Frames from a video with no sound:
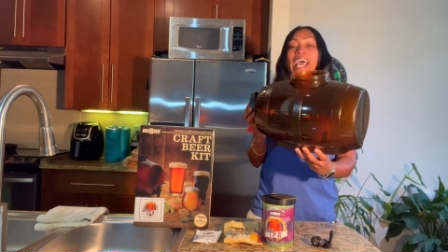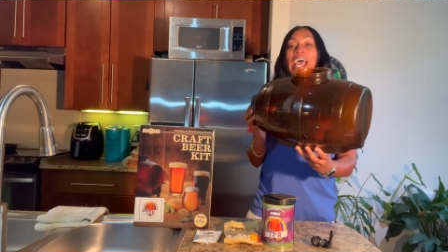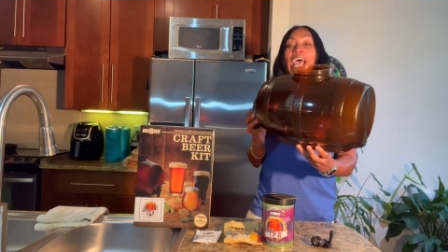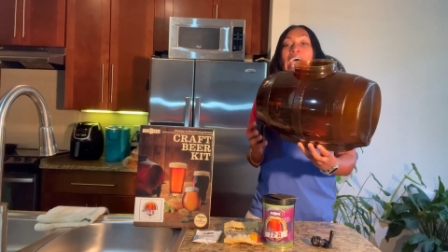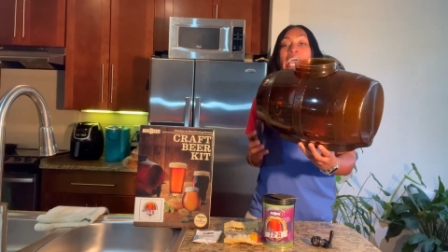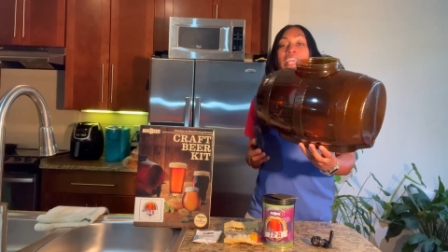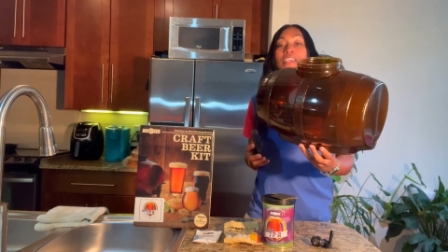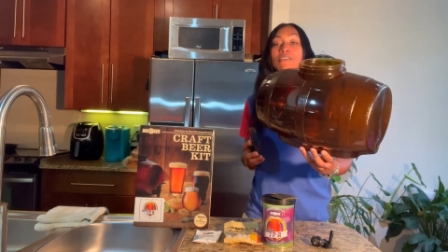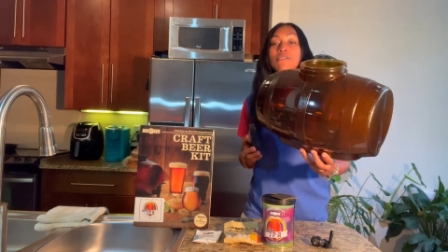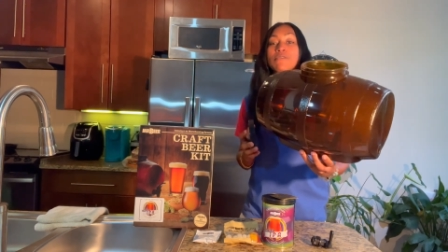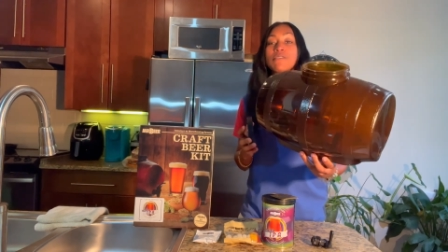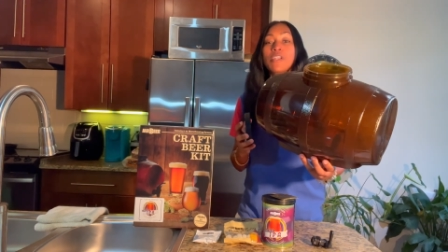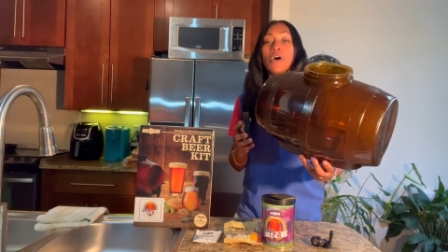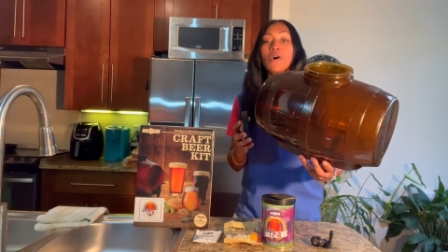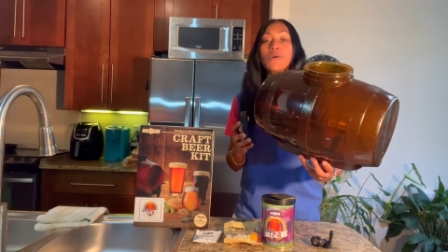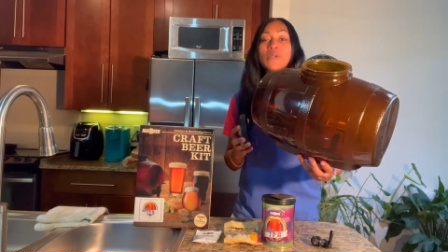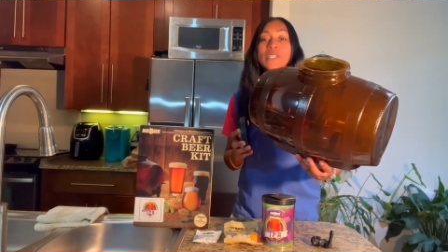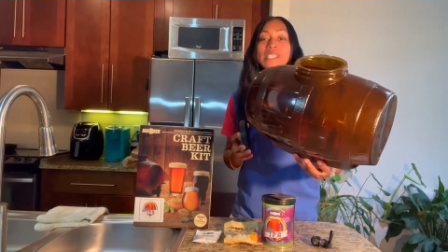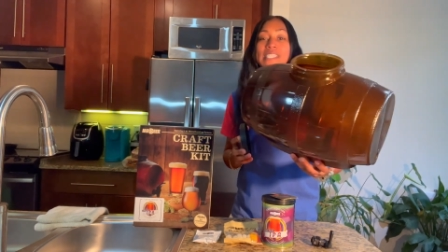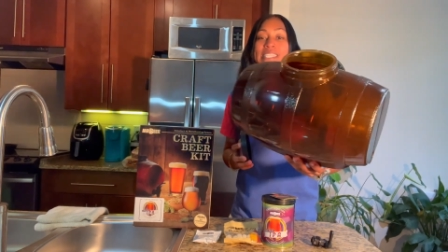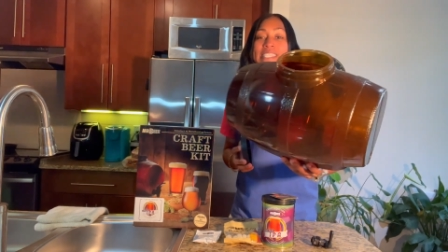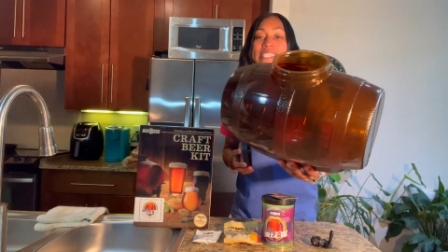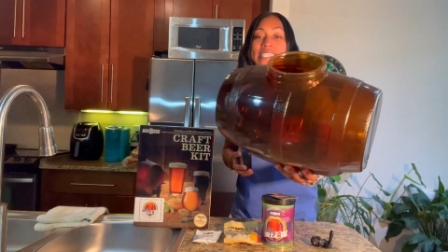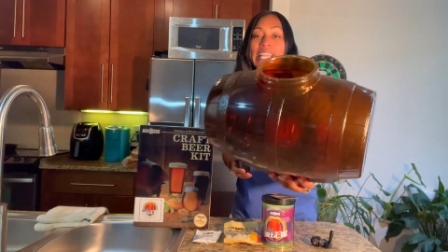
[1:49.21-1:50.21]
And you'll
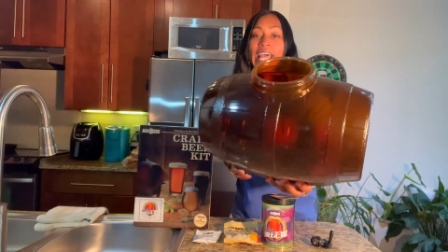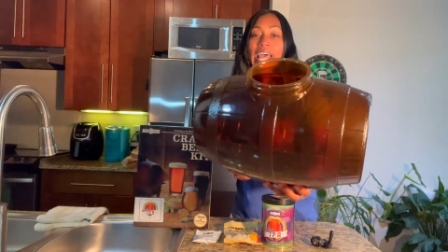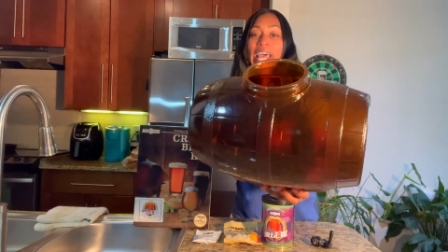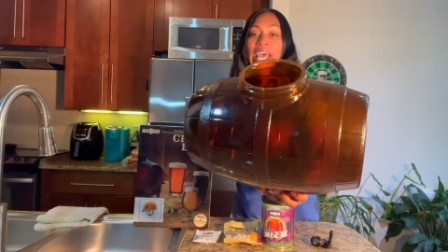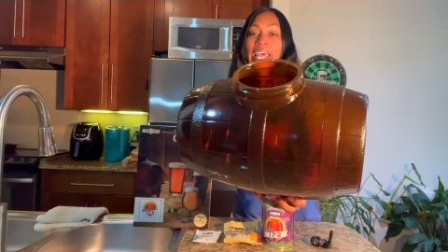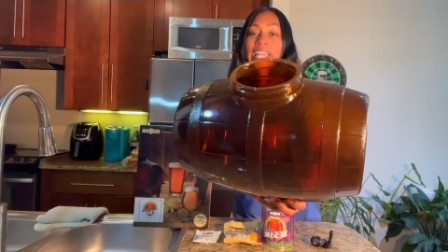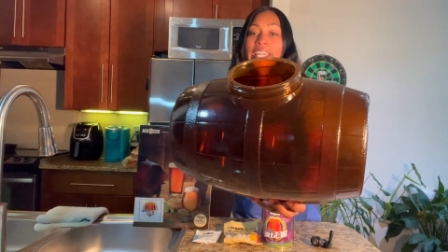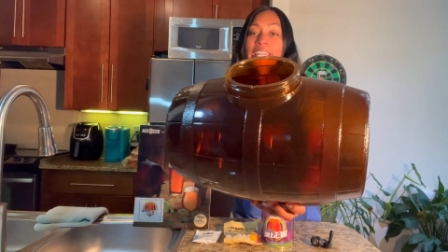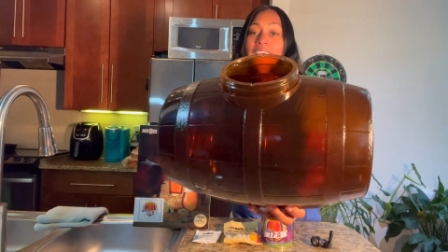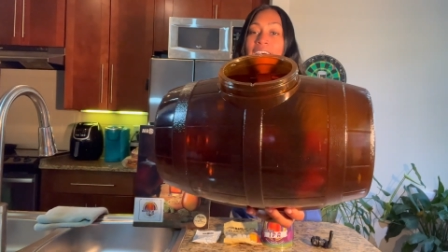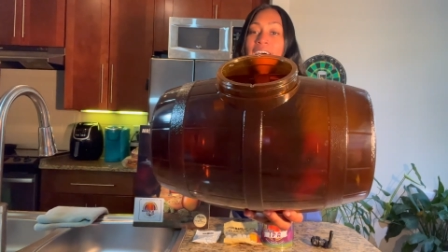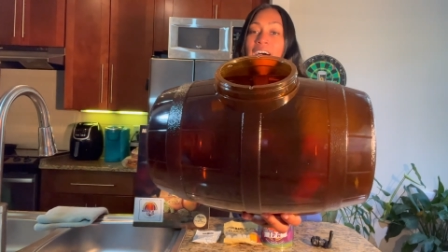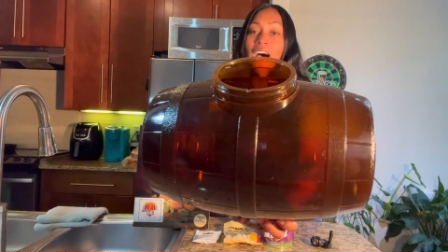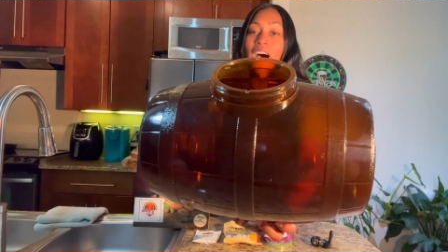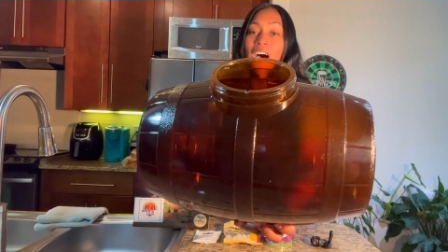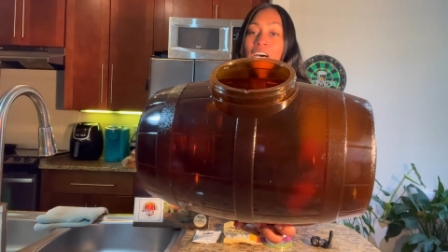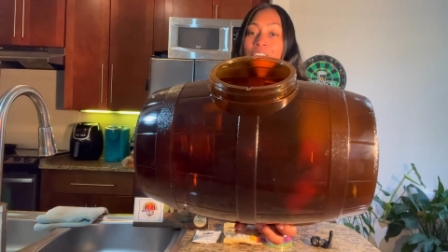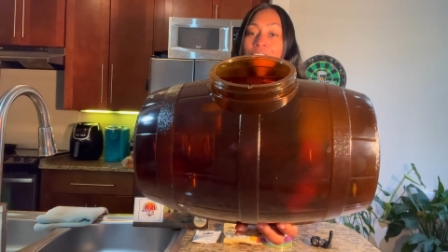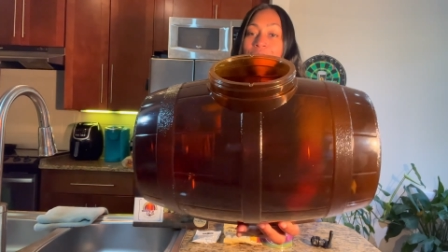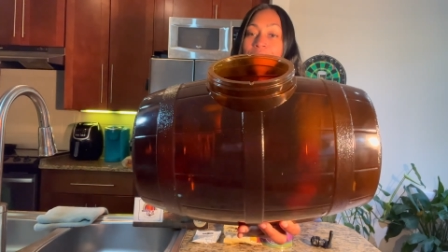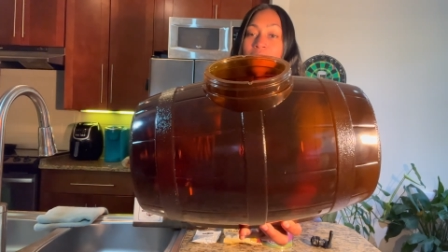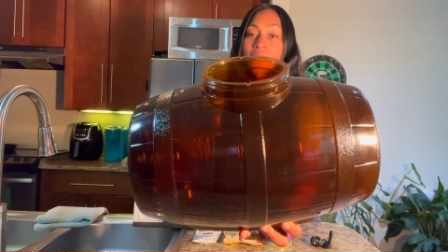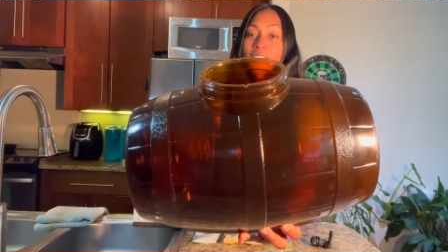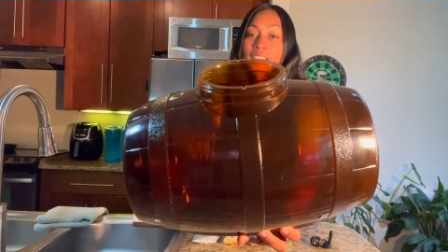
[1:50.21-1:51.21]
notice that
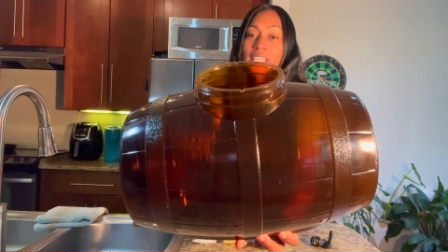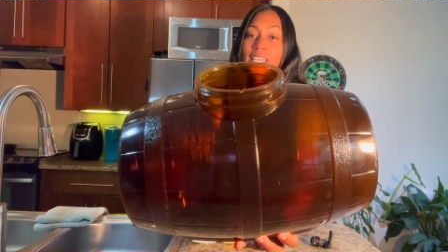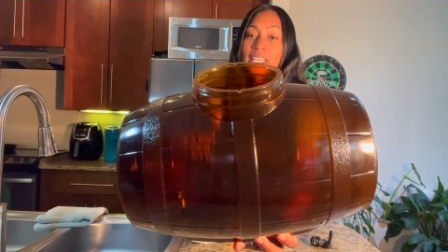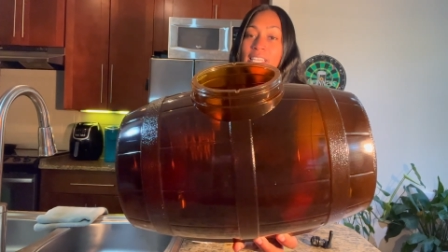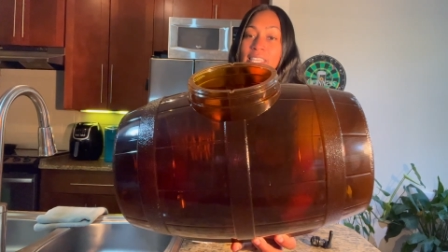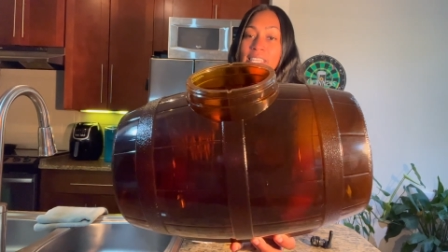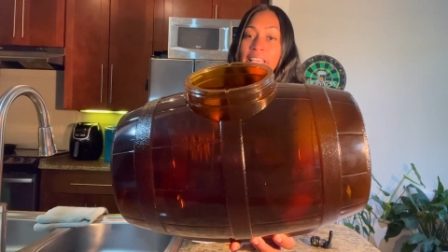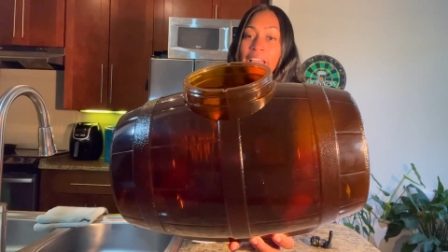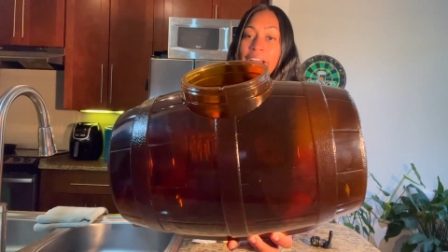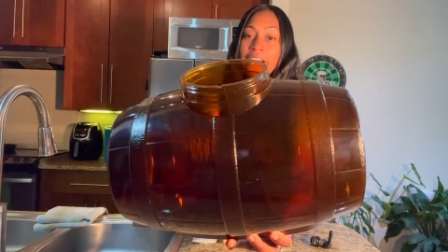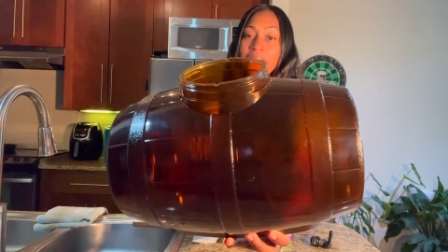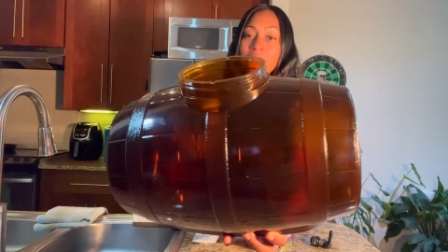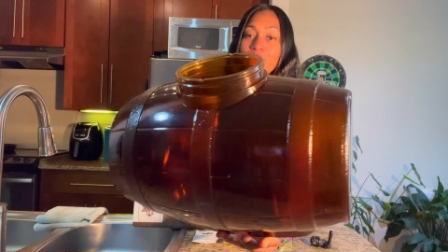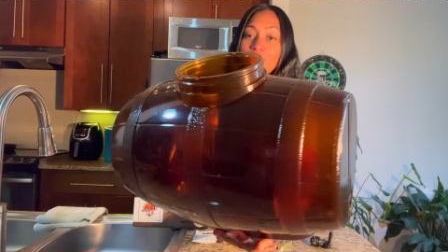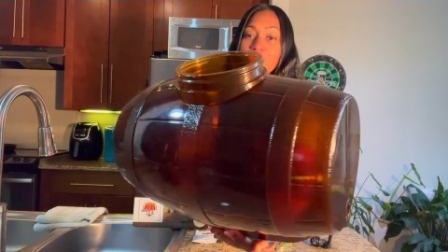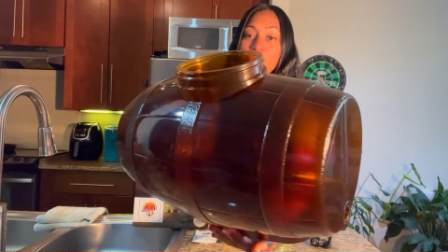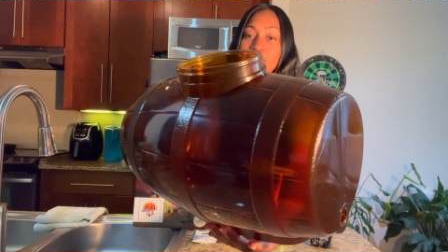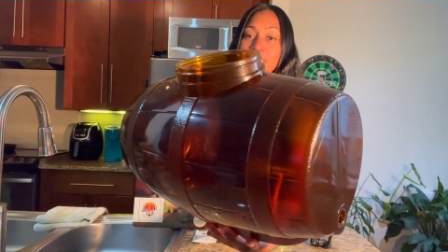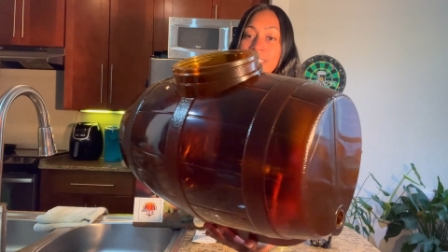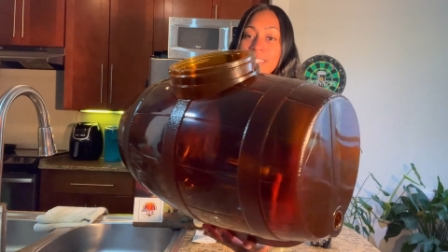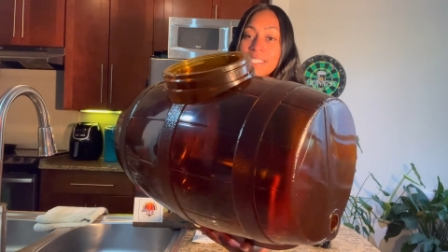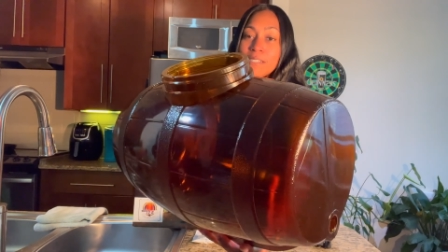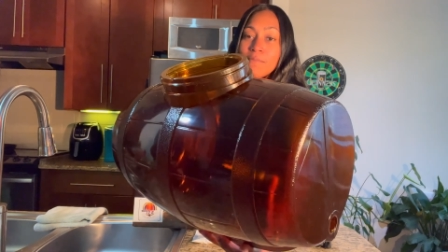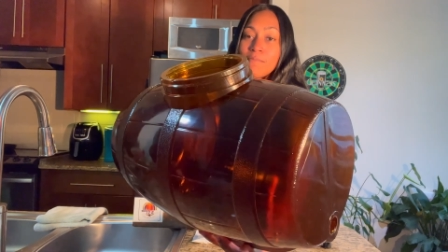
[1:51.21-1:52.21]
under the lid there, you'll
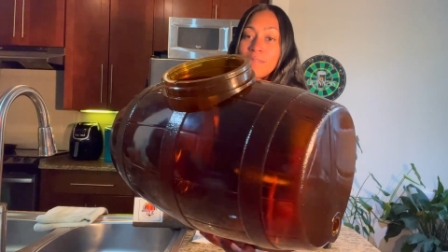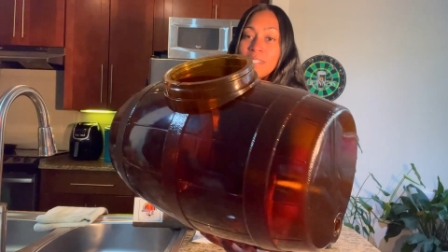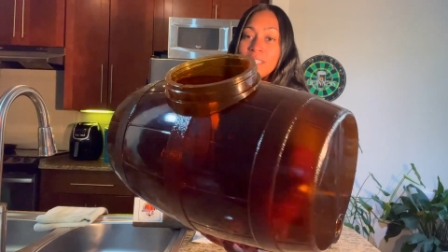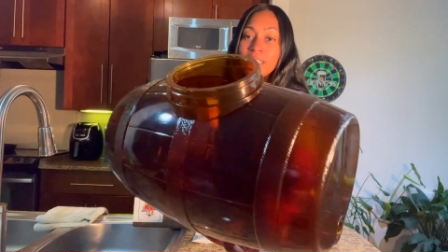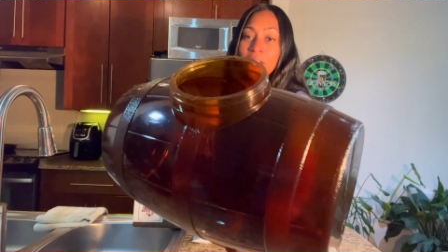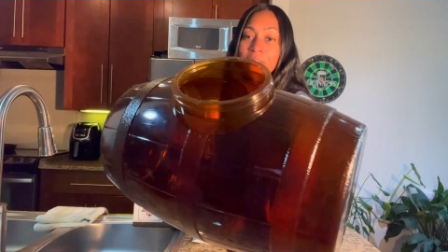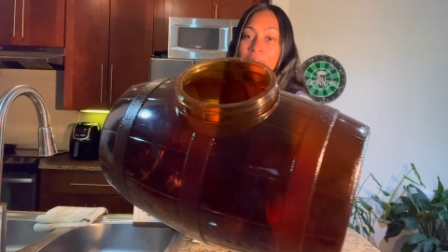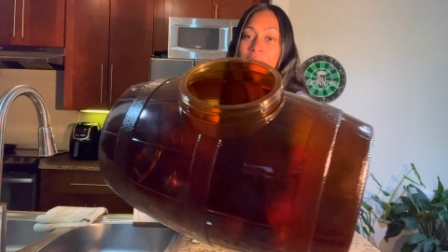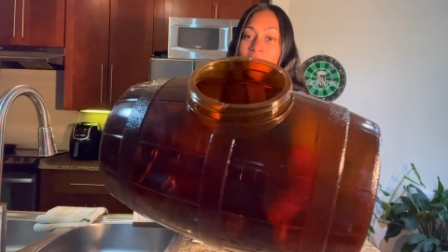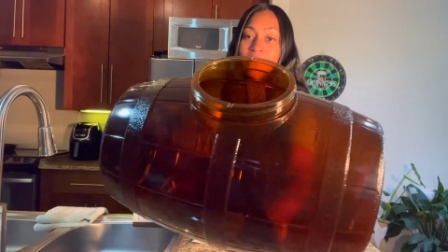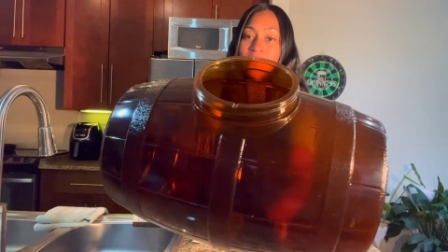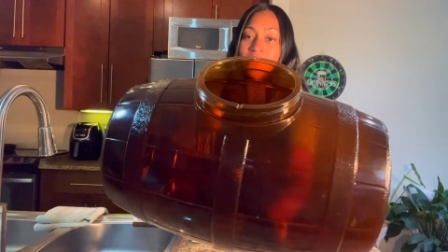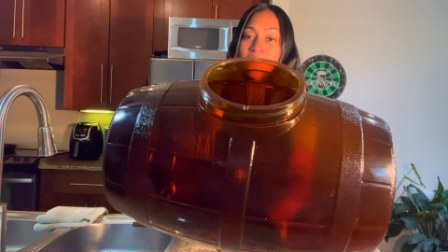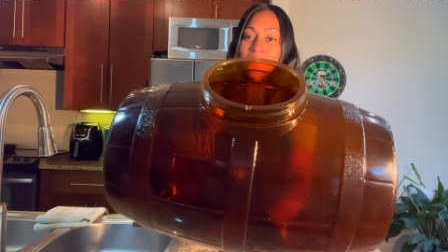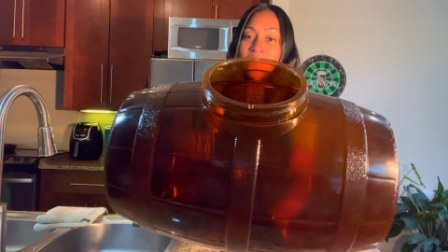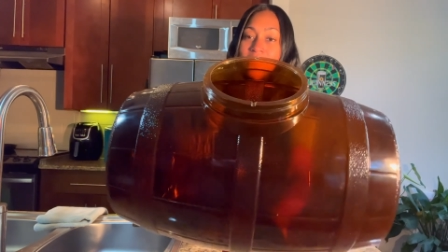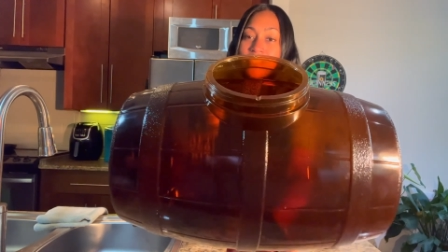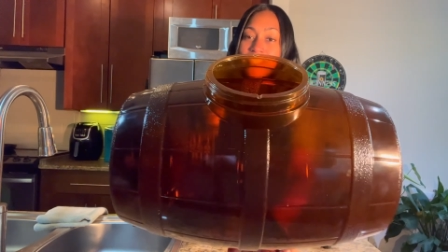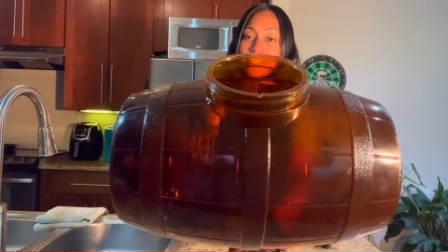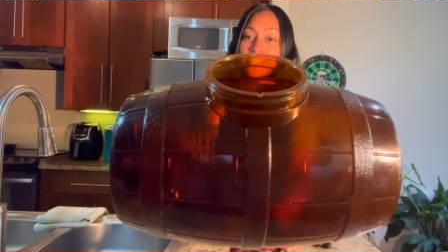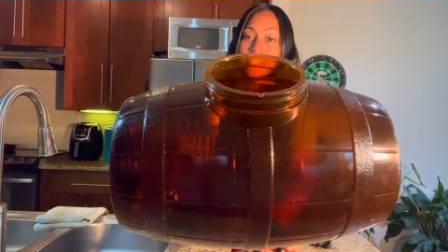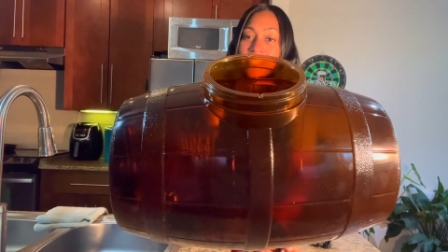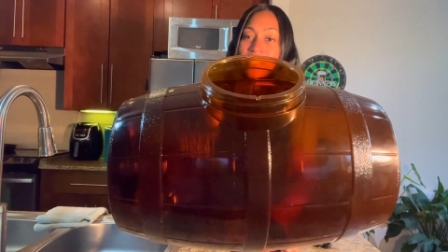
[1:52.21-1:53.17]
see some divots